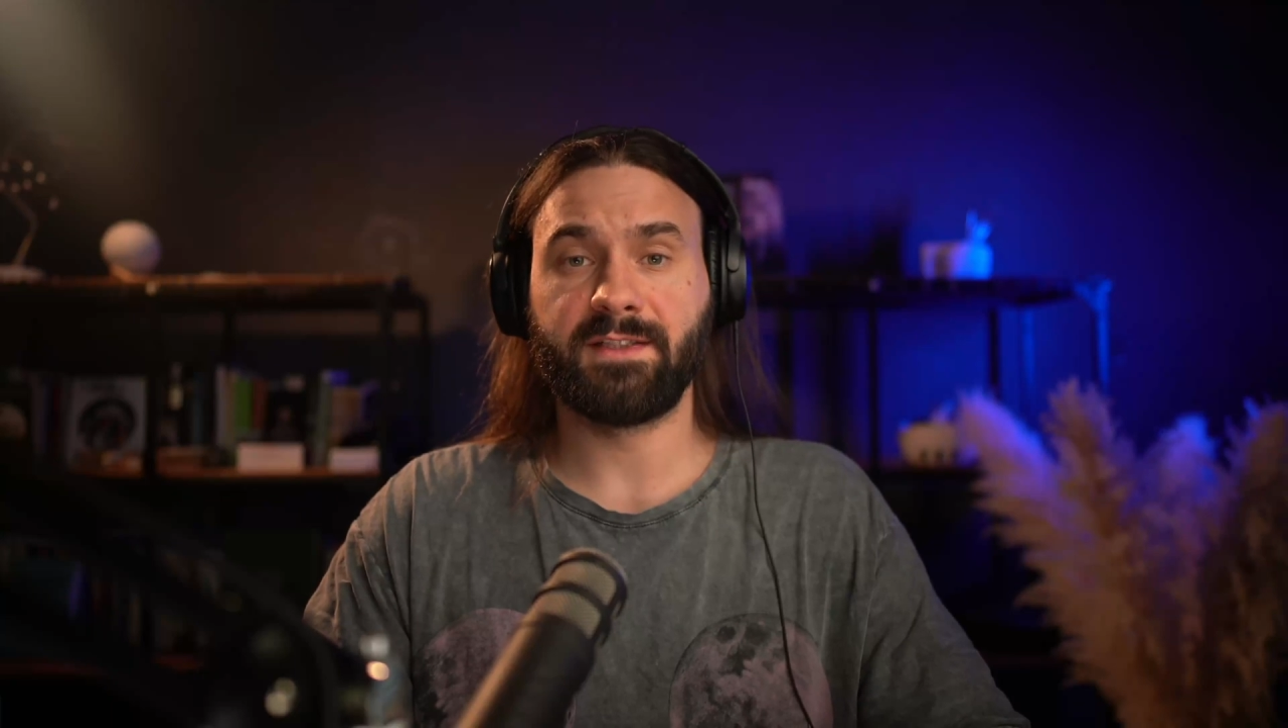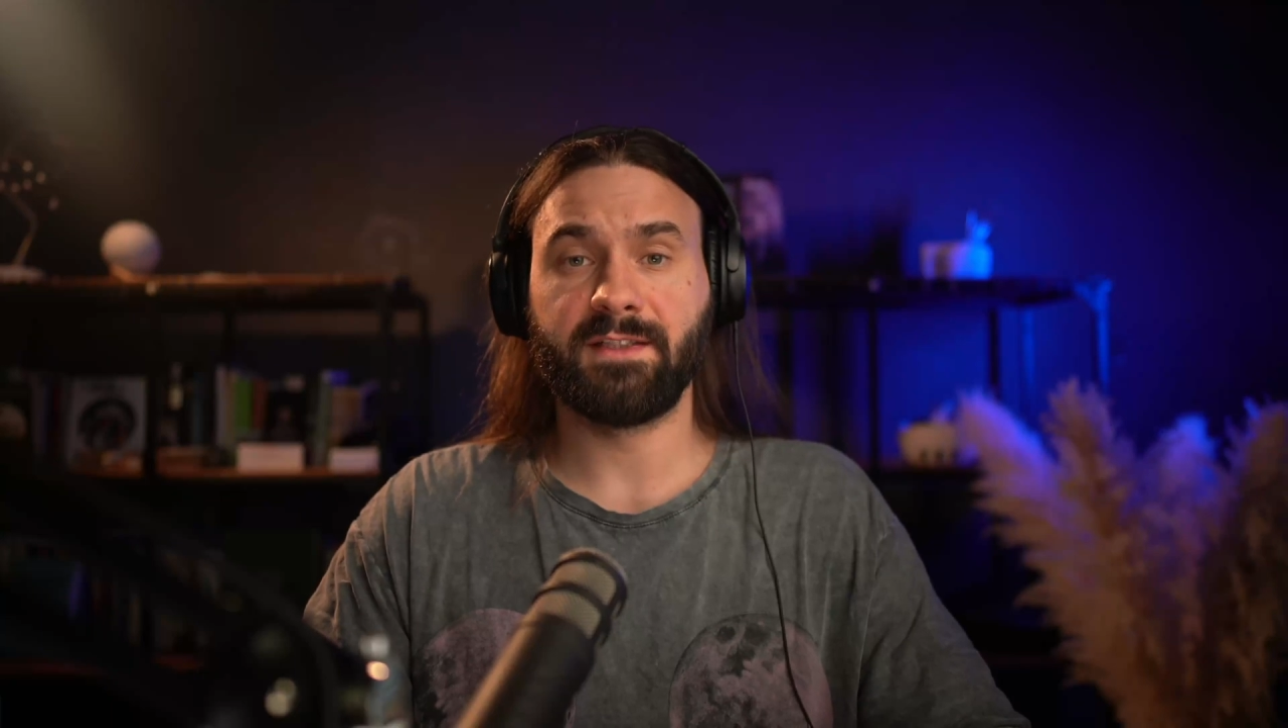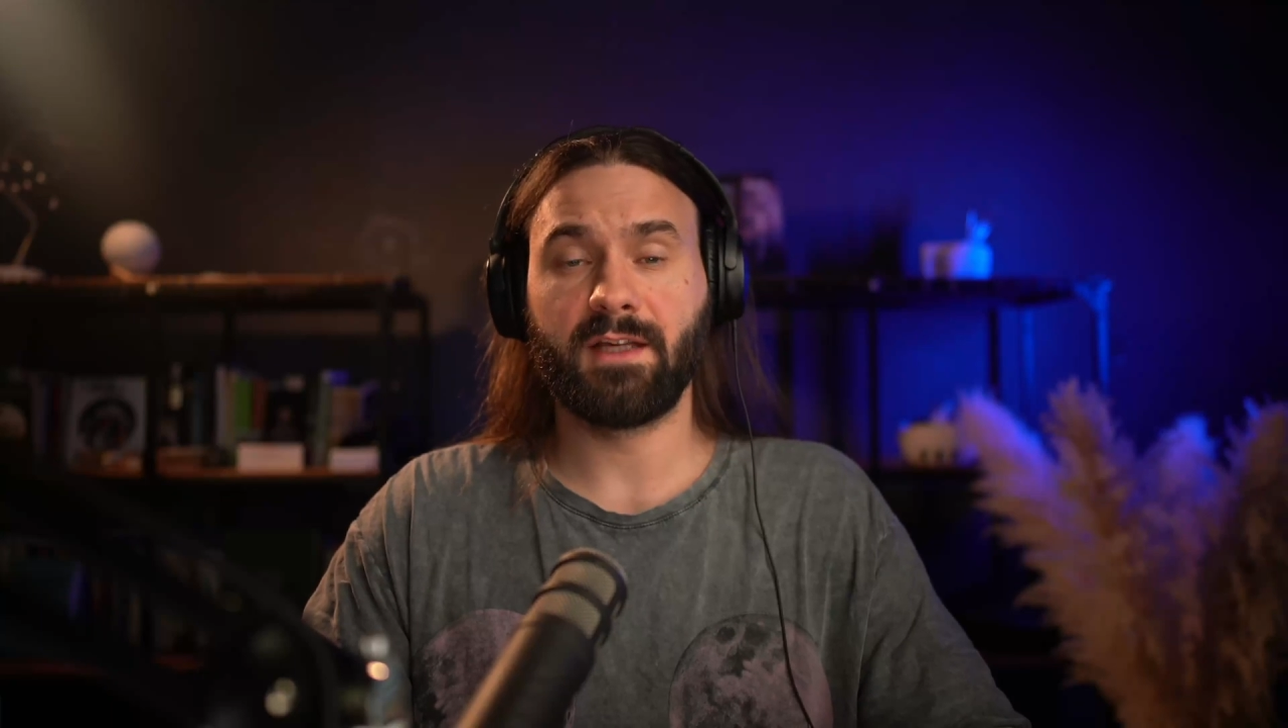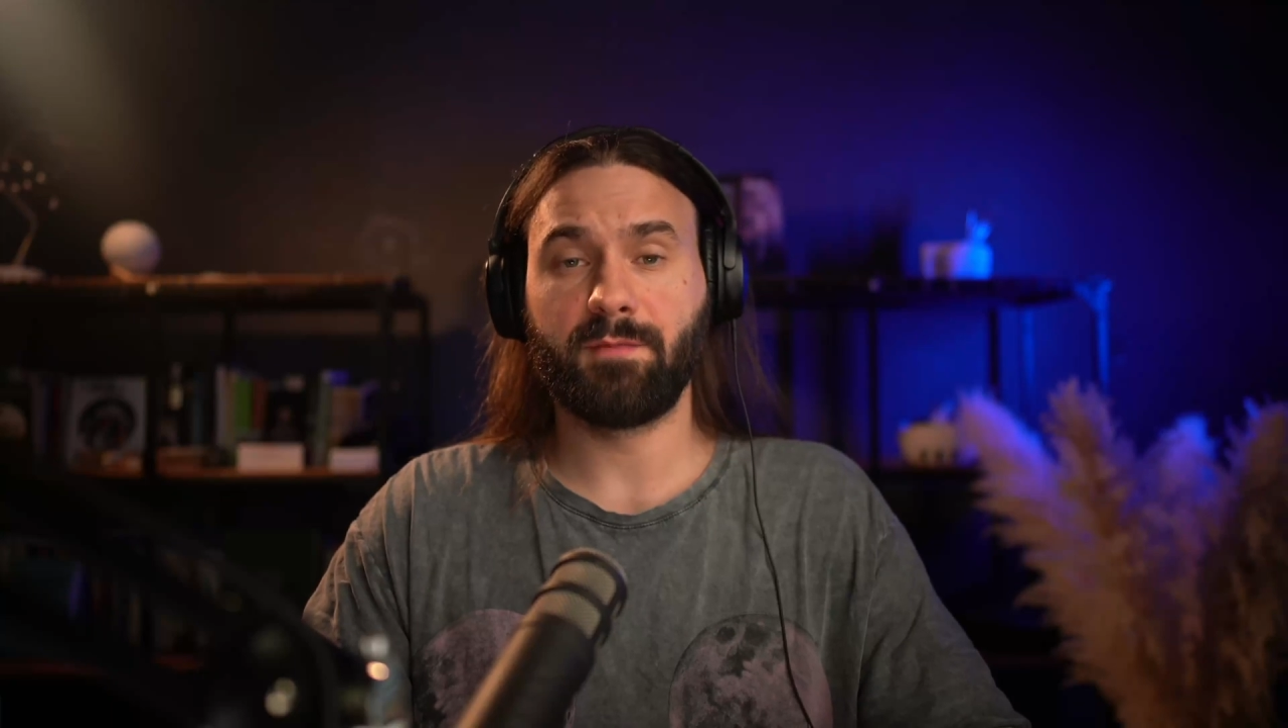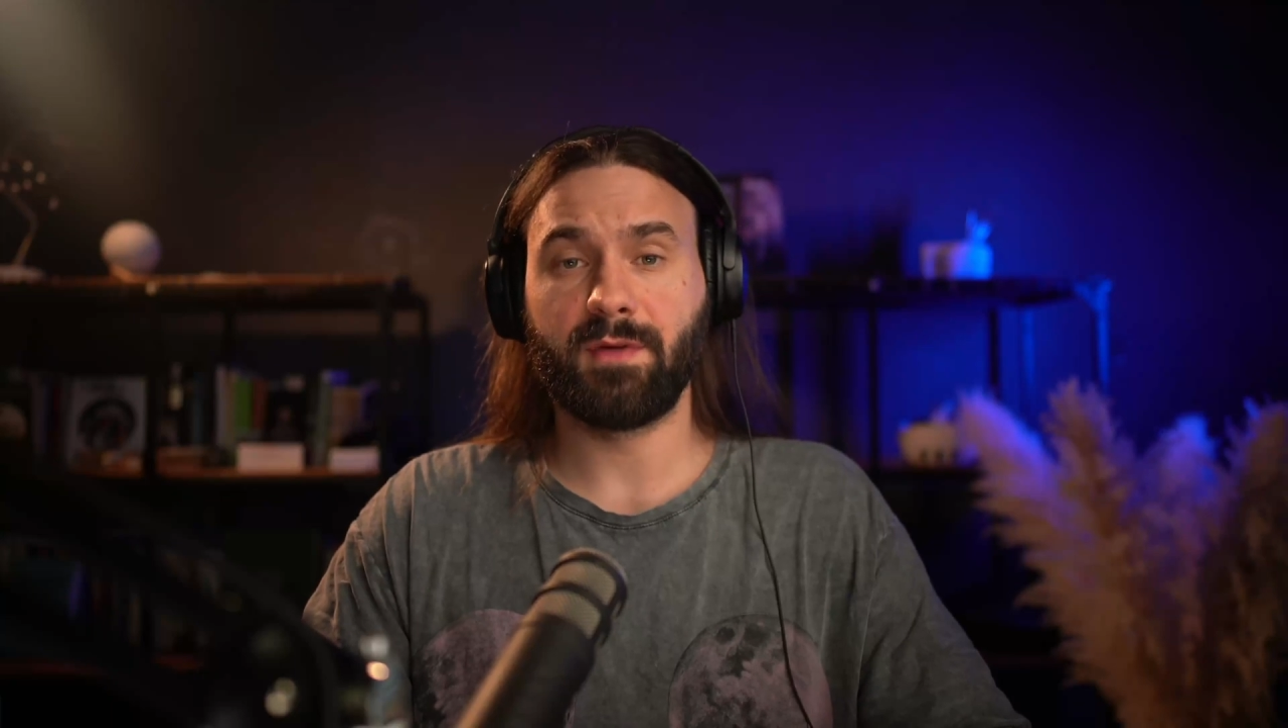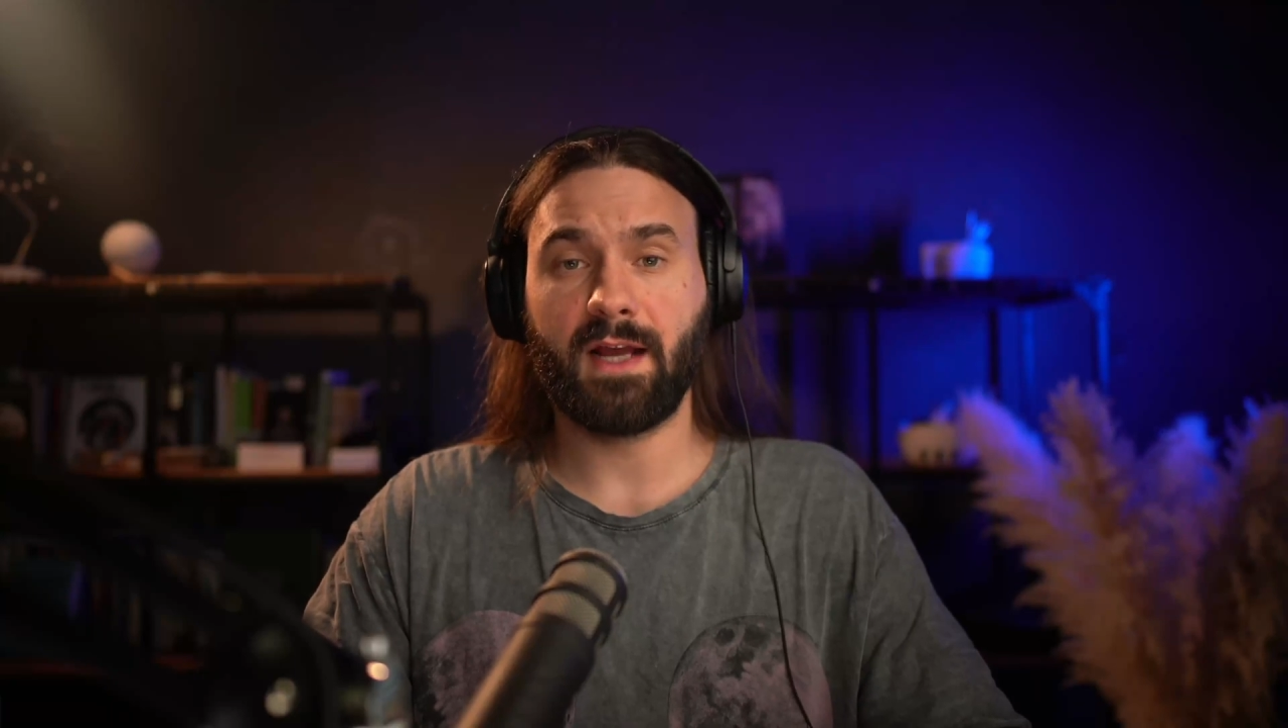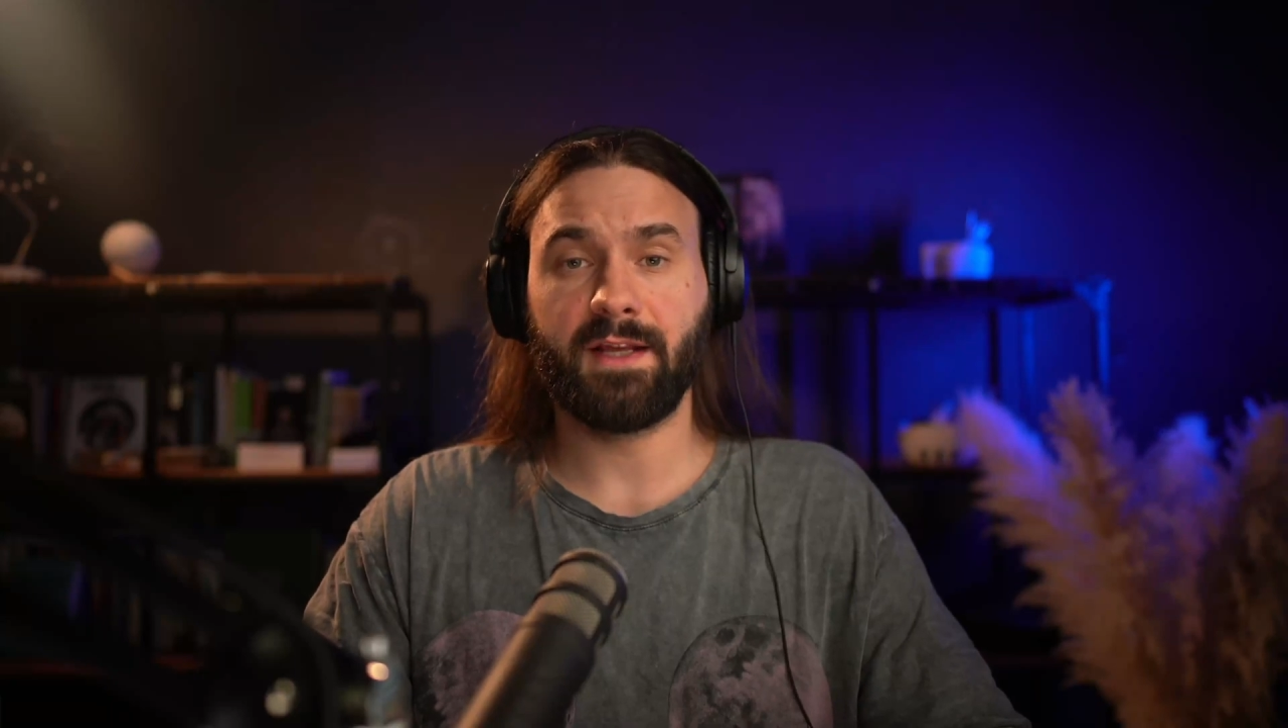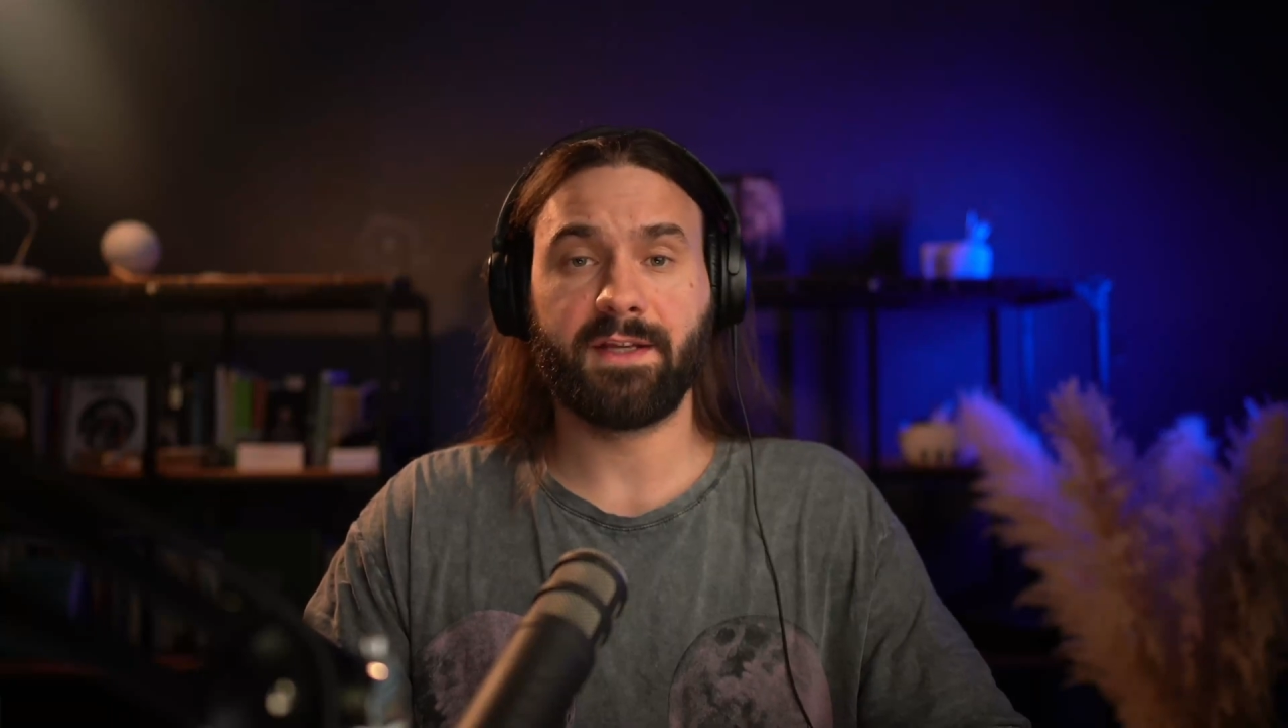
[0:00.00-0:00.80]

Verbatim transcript: async A P I,